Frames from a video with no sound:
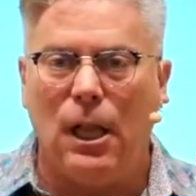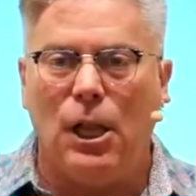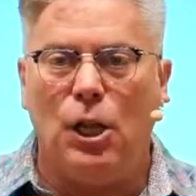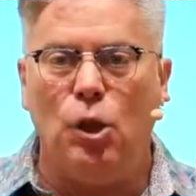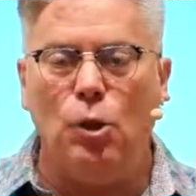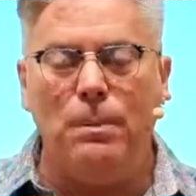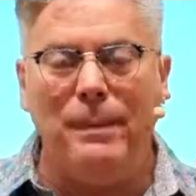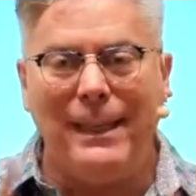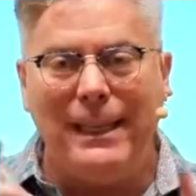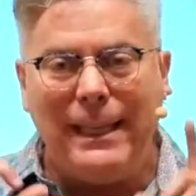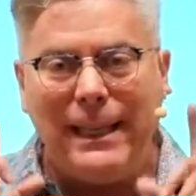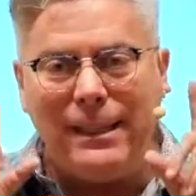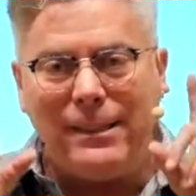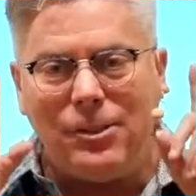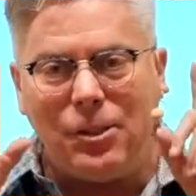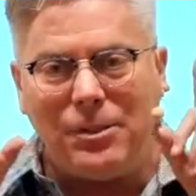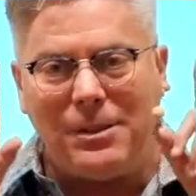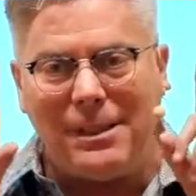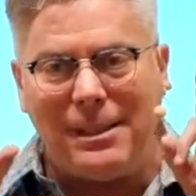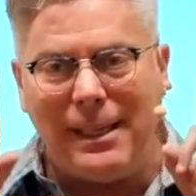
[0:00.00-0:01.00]
You begin
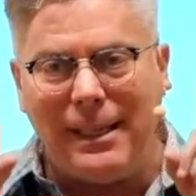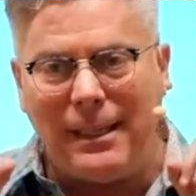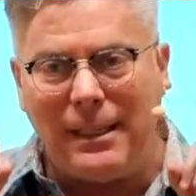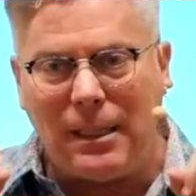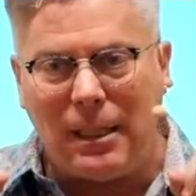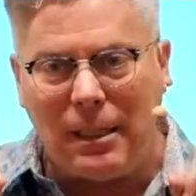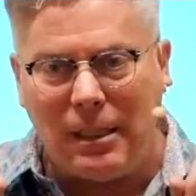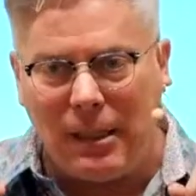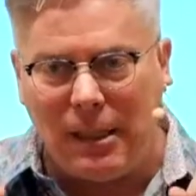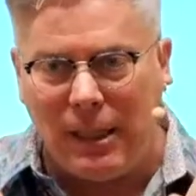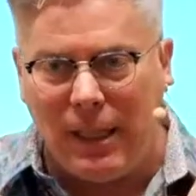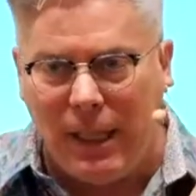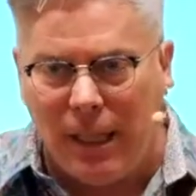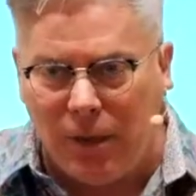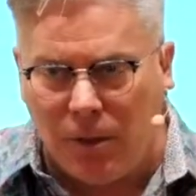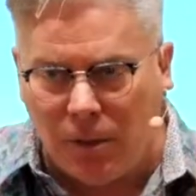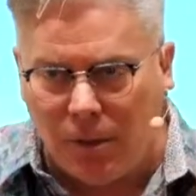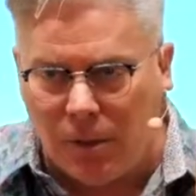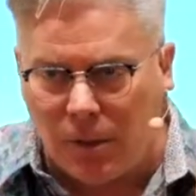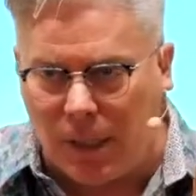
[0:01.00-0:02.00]
to see
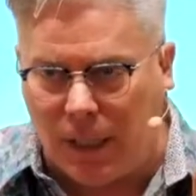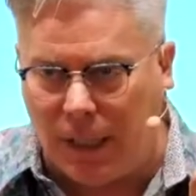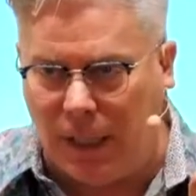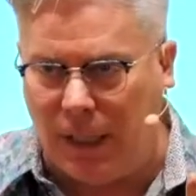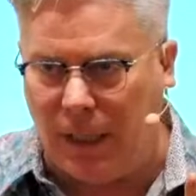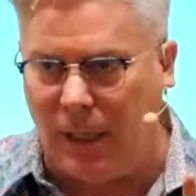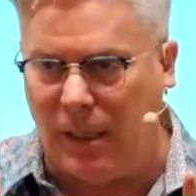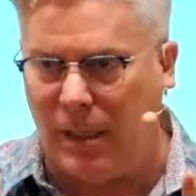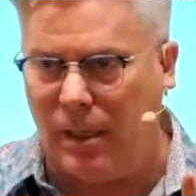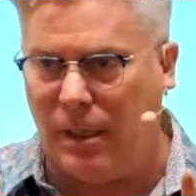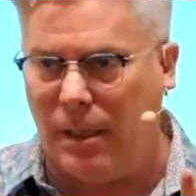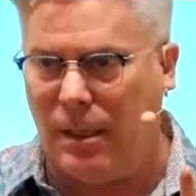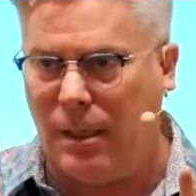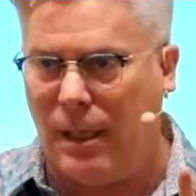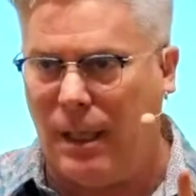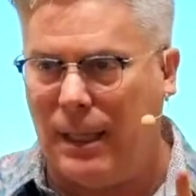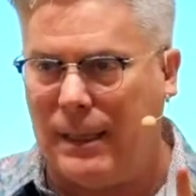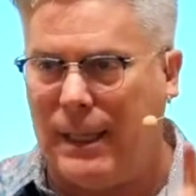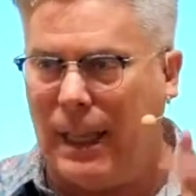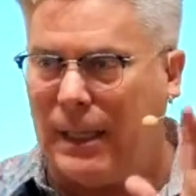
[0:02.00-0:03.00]
clearly
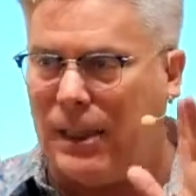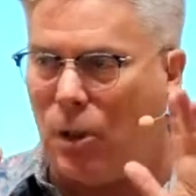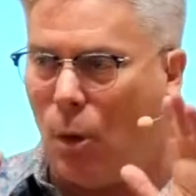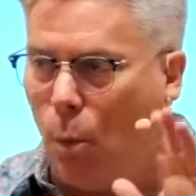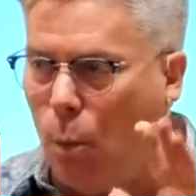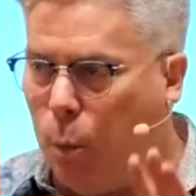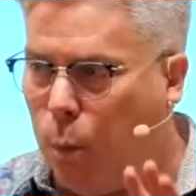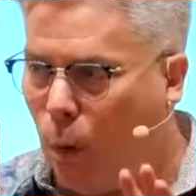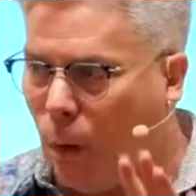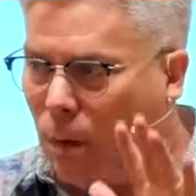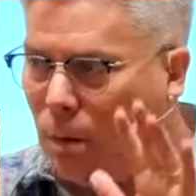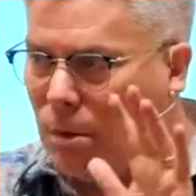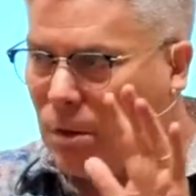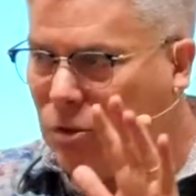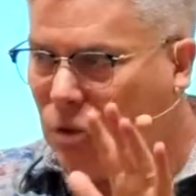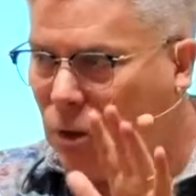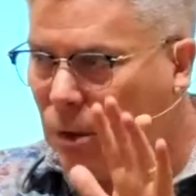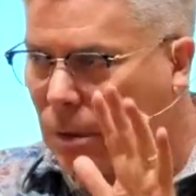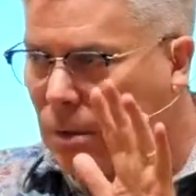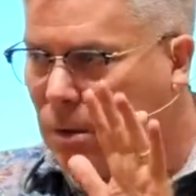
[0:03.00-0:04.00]
that the
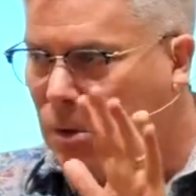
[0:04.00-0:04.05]
world you're